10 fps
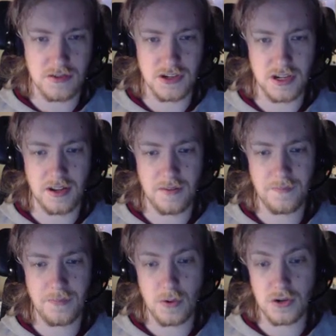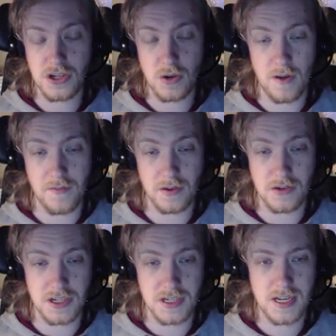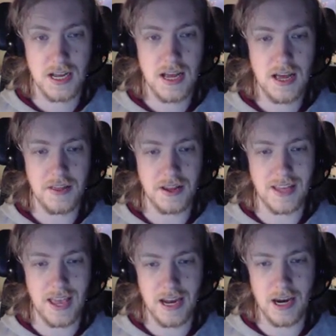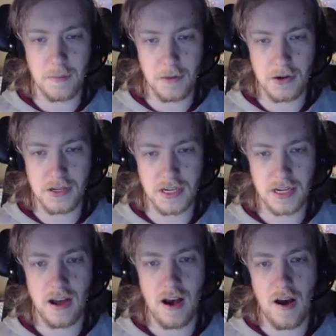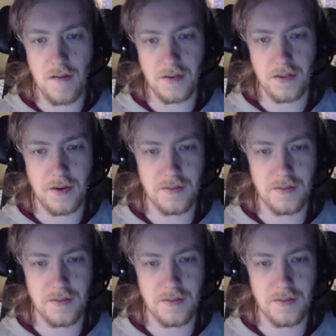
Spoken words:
usually, or stone evolutions, that gain an immunity after their